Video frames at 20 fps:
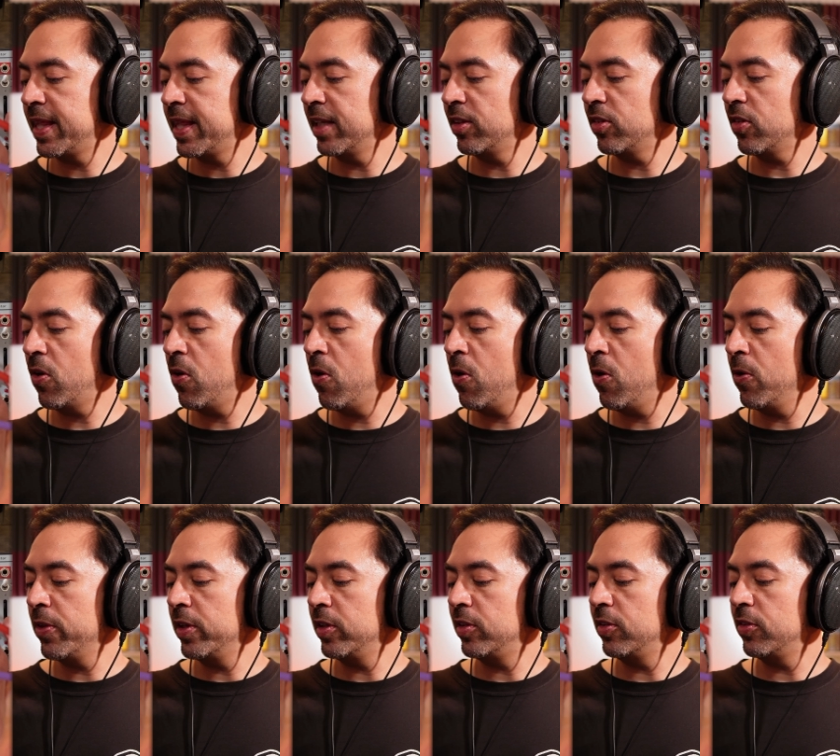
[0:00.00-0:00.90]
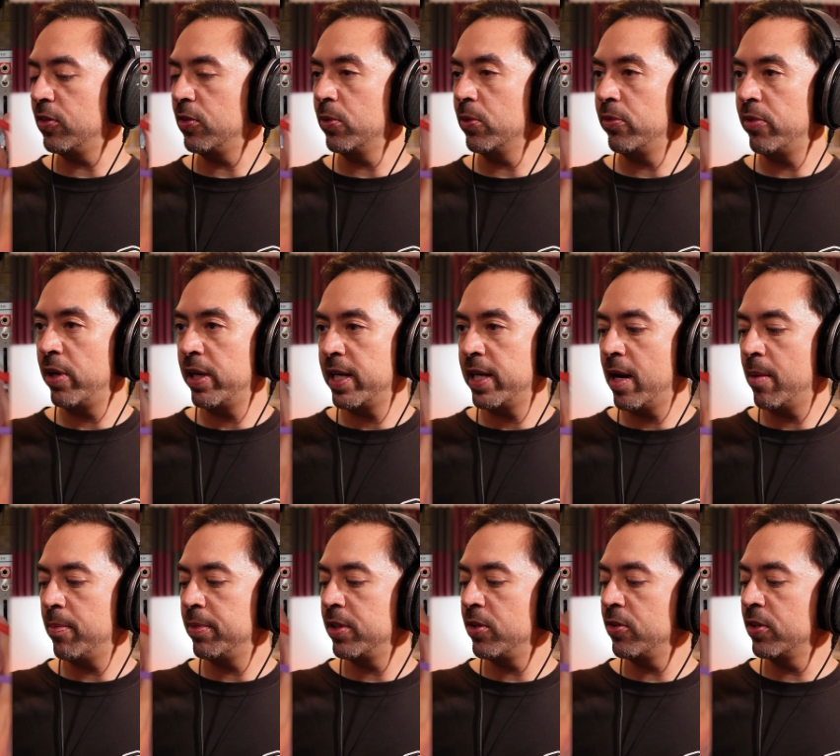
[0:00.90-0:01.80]
That's all this is doing right now.
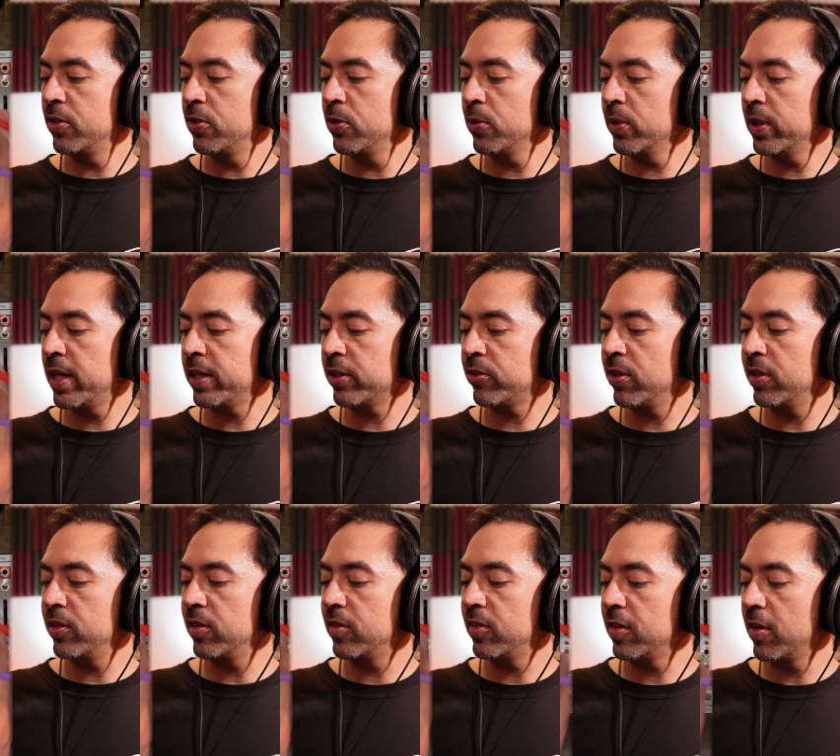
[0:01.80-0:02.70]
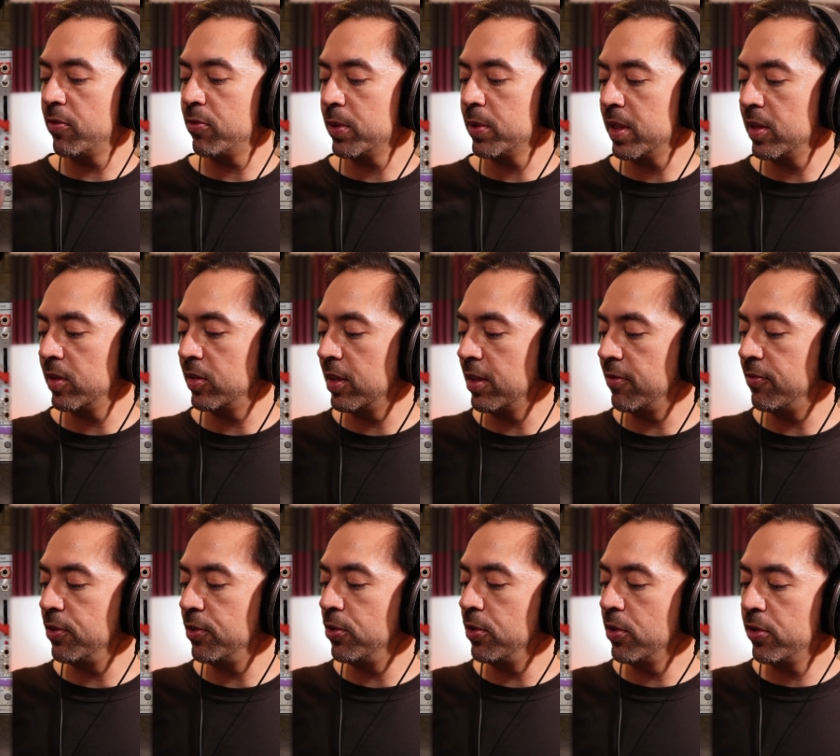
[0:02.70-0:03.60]
But you can do a lot of crazy stuff with this, and
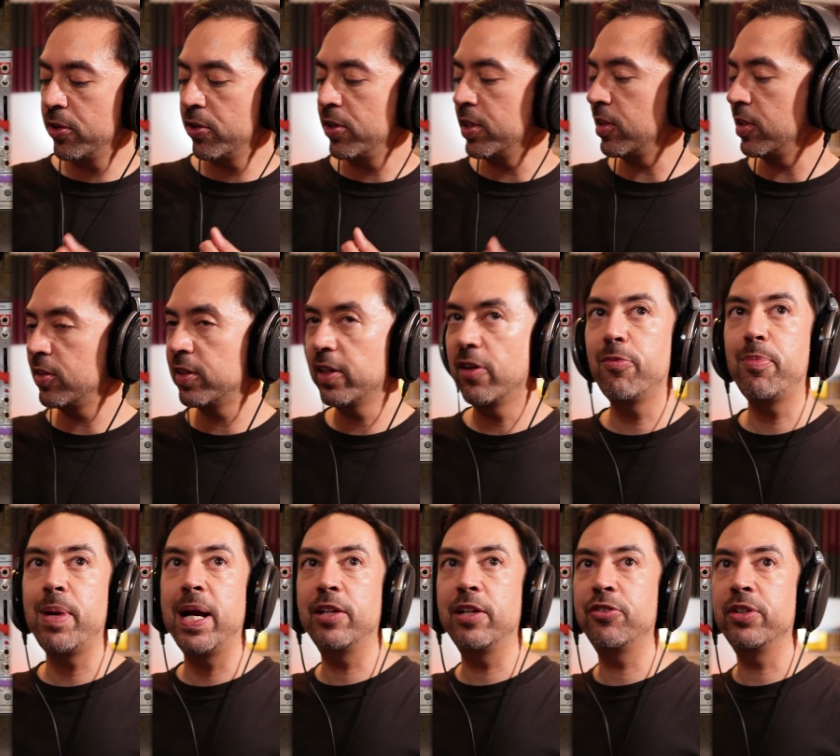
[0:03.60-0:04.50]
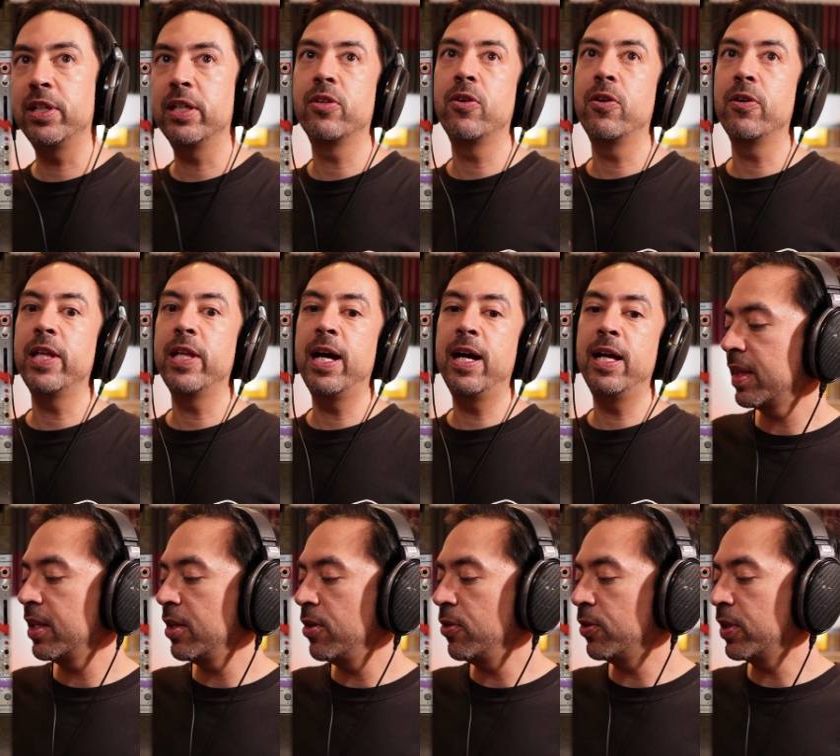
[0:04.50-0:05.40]
if you're into self-patching and all that,
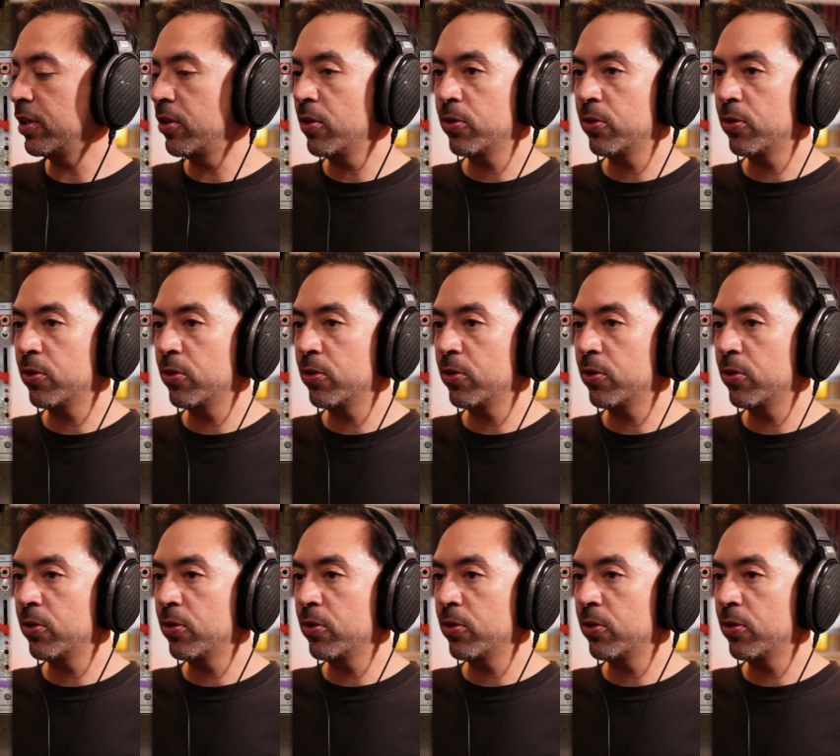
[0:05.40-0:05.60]
you can go